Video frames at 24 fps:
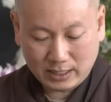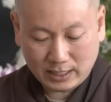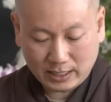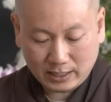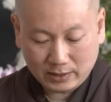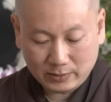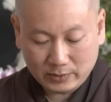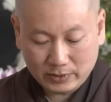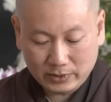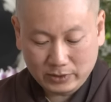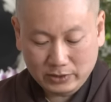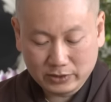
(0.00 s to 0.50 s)
I
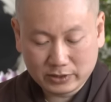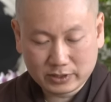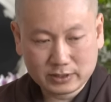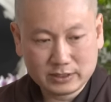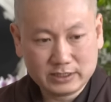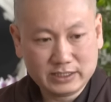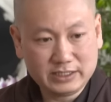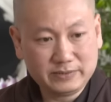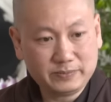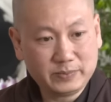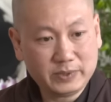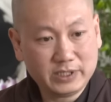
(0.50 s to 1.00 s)
will look
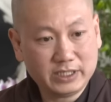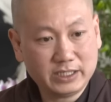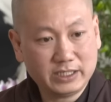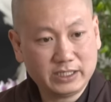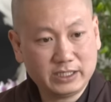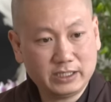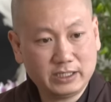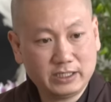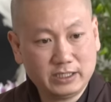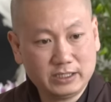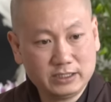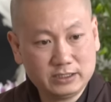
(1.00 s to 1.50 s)

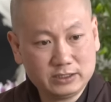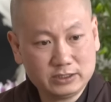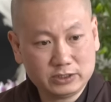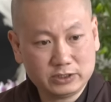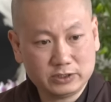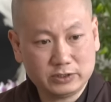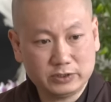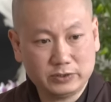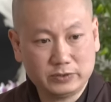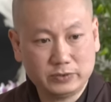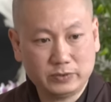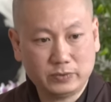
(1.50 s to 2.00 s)
deeply
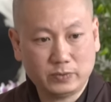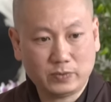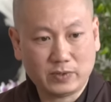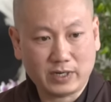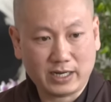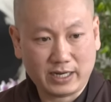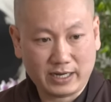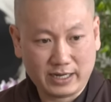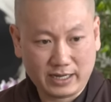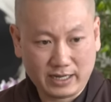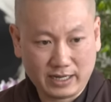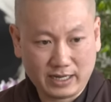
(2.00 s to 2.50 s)
into what
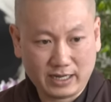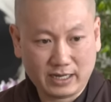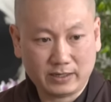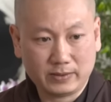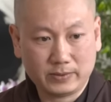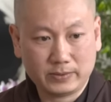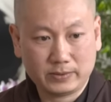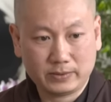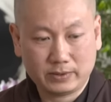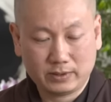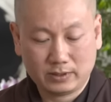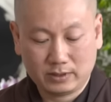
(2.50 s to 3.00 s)
I have
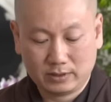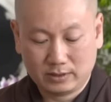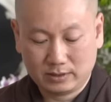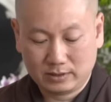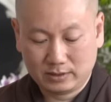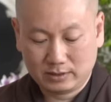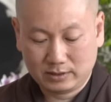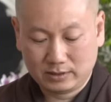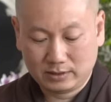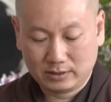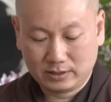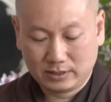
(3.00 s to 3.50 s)

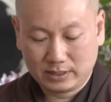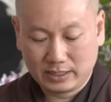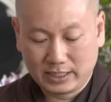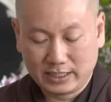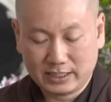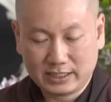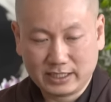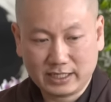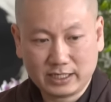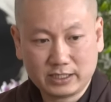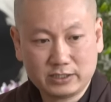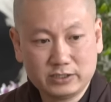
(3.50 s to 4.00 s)

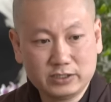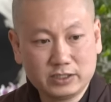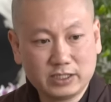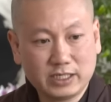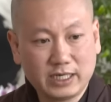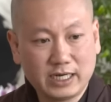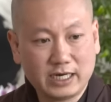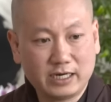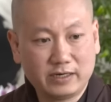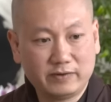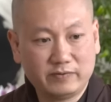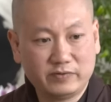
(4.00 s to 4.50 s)
and take good
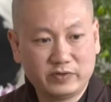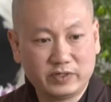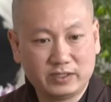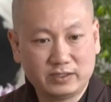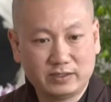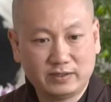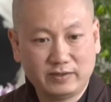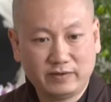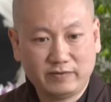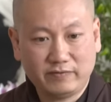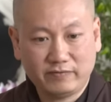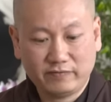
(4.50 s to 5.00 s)
care of it
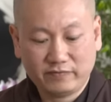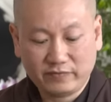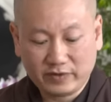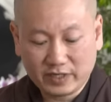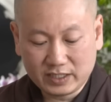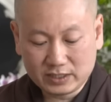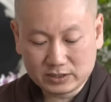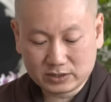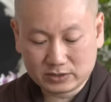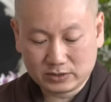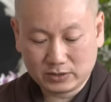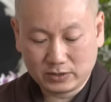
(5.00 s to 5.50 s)

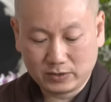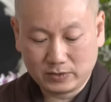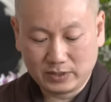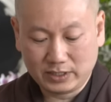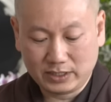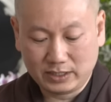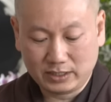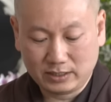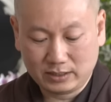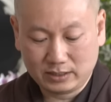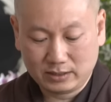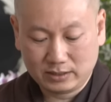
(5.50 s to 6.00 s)
very
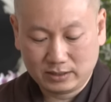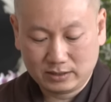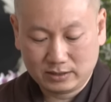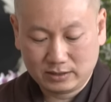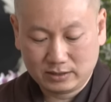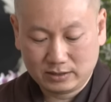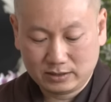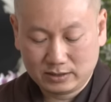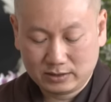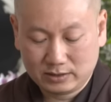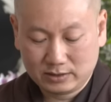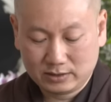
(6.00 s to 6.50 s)
slowly.
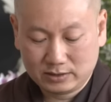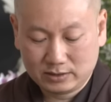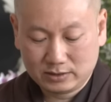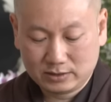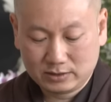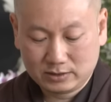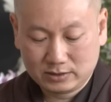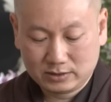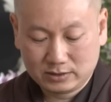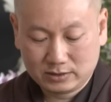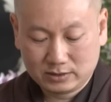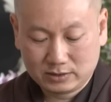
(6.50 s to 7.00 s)

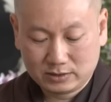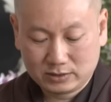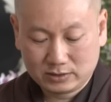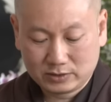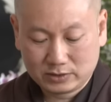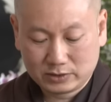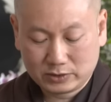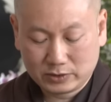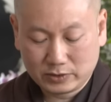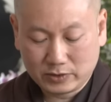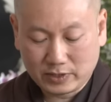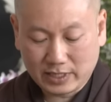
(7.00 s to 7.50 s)

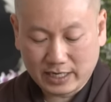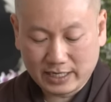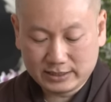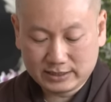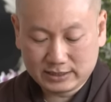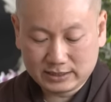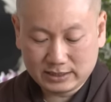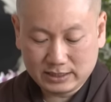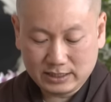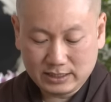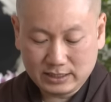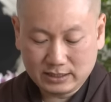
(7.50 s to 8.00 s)
So I
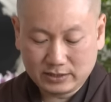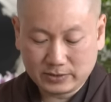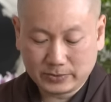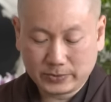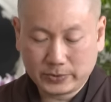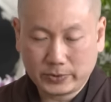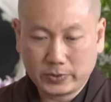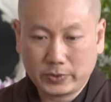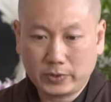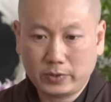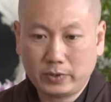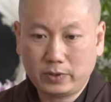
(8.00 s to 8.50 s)
see the
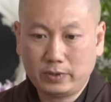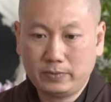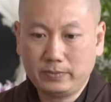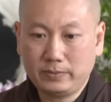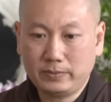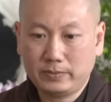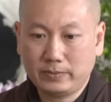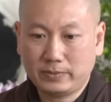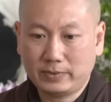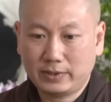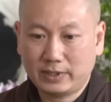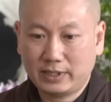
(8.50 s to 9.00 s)
form,
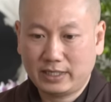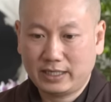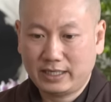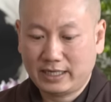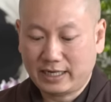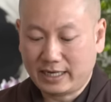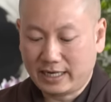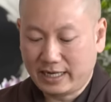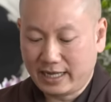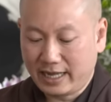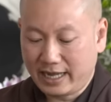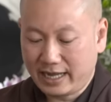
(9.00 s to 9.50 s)

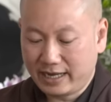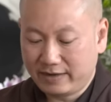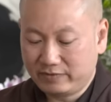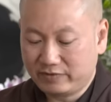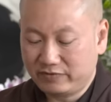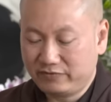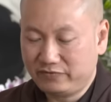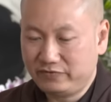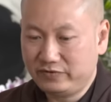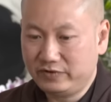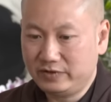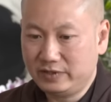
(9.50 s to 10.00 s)
I have
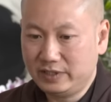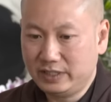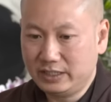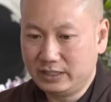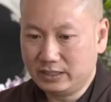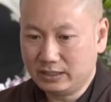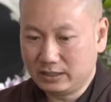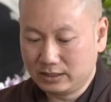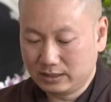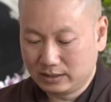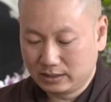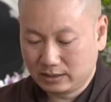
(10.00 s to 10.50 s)
the
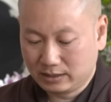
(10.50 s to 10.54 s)
feeling,